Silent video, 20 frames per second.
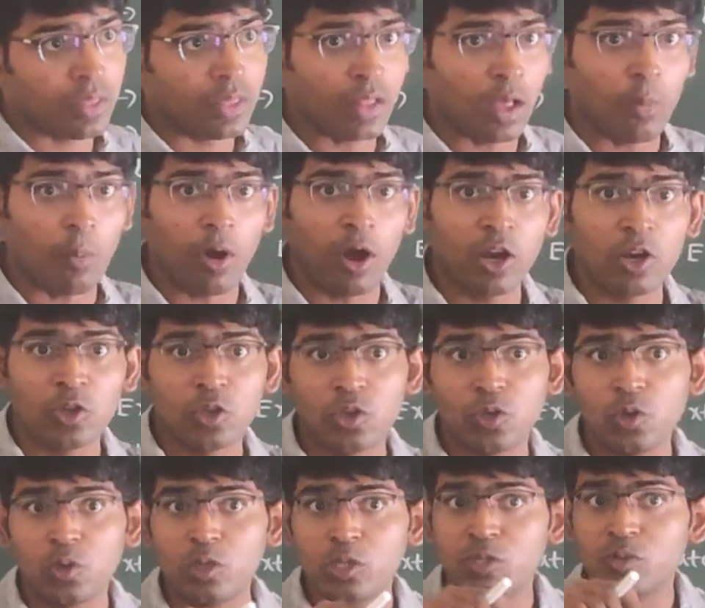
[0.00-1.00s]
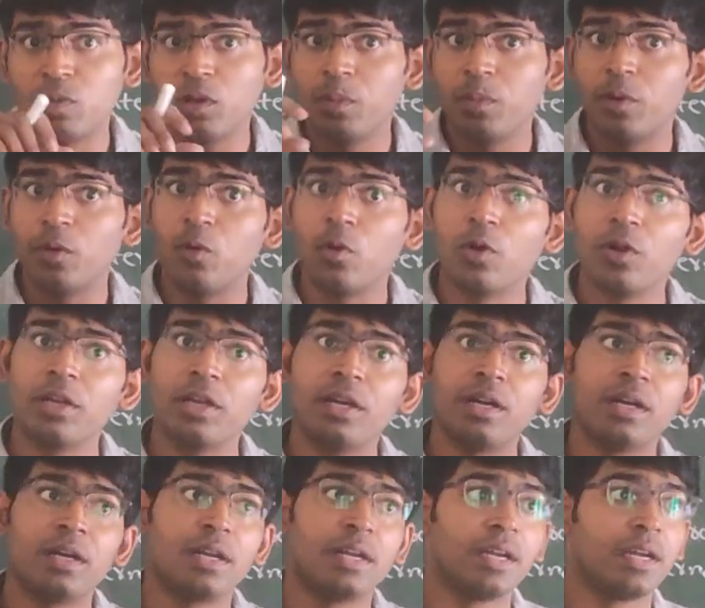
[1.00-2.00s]
the molecules will be
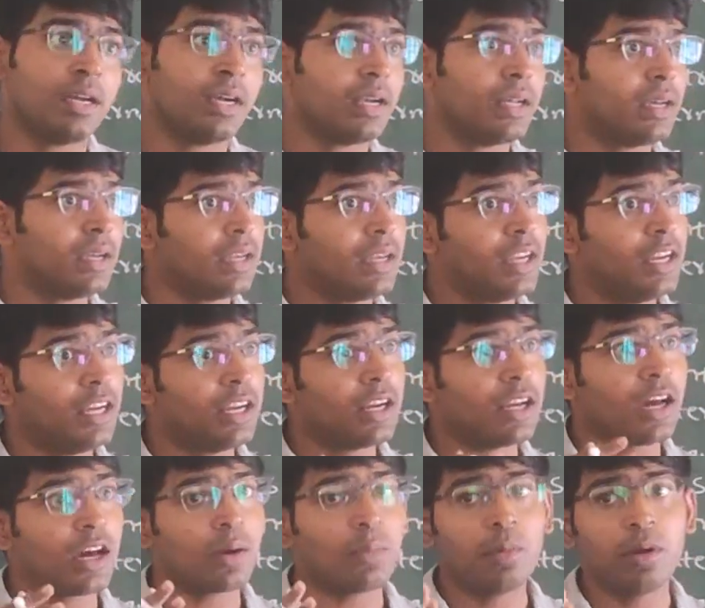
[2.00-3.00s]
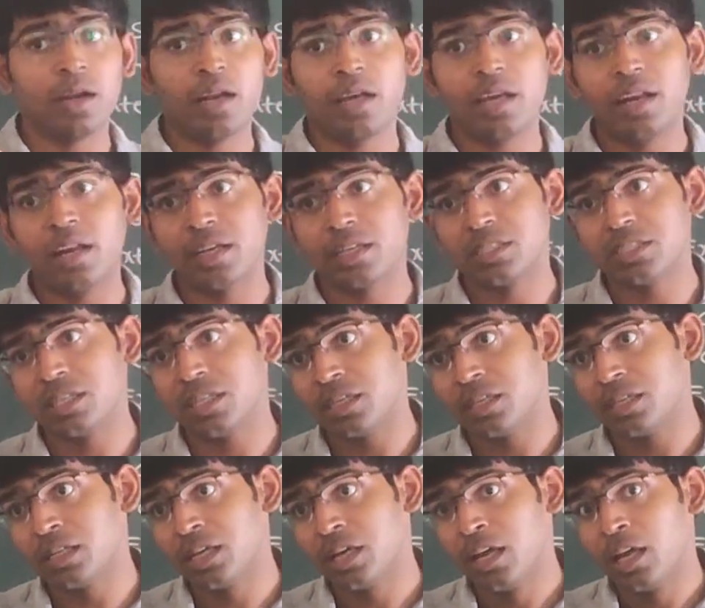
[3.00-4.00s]
oriented in normal
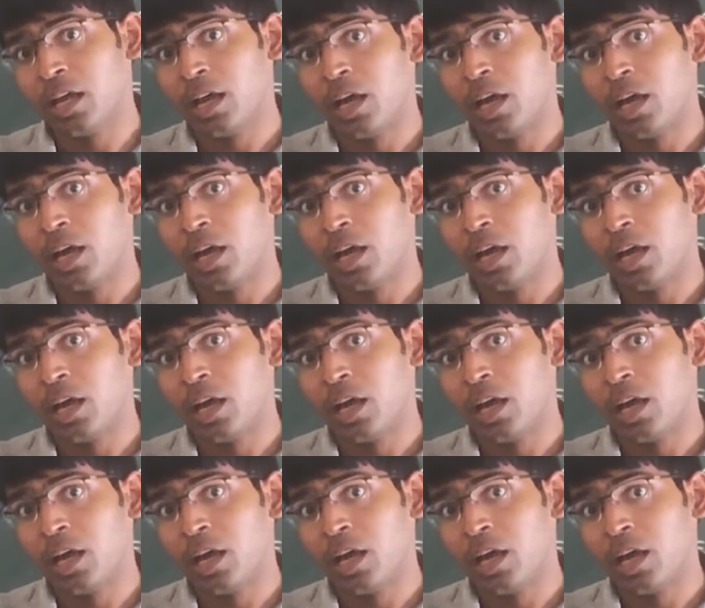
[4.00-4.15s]
direction,